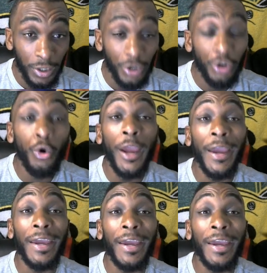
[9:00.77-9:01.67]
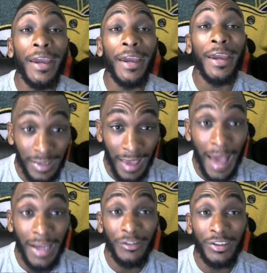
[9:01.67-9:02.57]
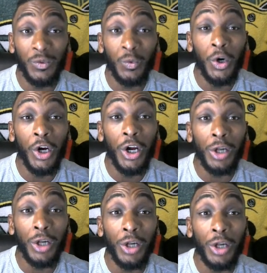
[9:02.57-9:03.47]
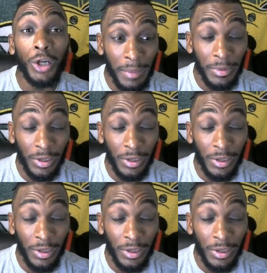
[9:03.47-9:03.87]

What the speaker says: Crazy. Out of this world stuff happening